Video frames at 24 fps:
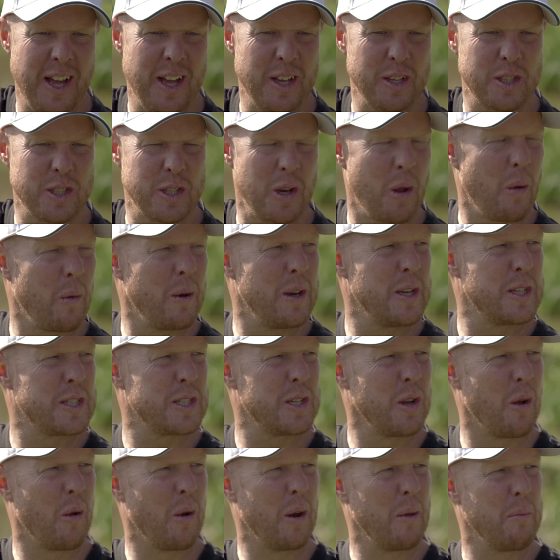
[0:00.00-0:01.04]
slowly and
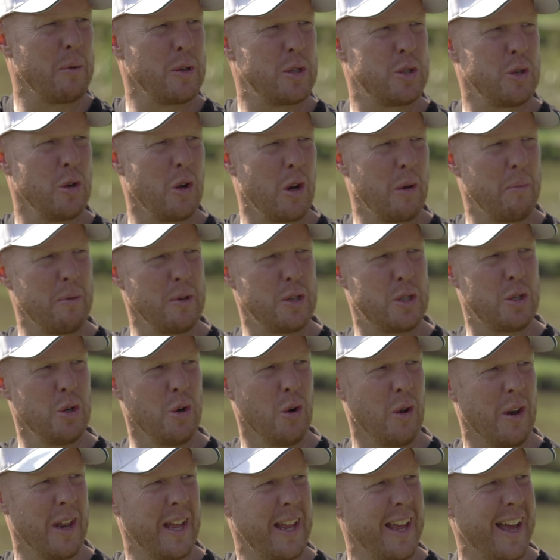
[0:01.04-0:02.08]
slowly, but
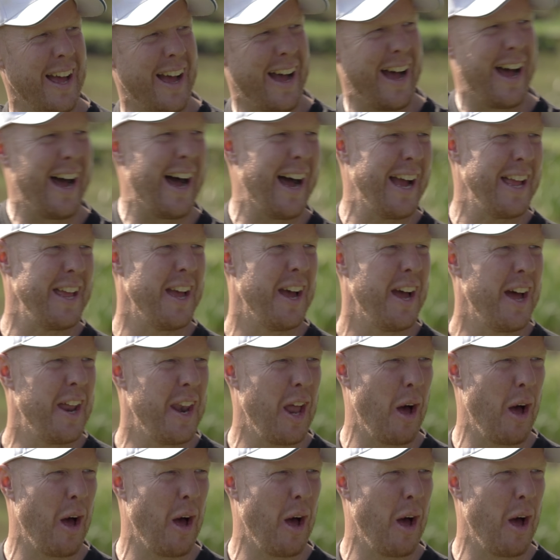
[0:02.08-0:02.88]
surely, higher, and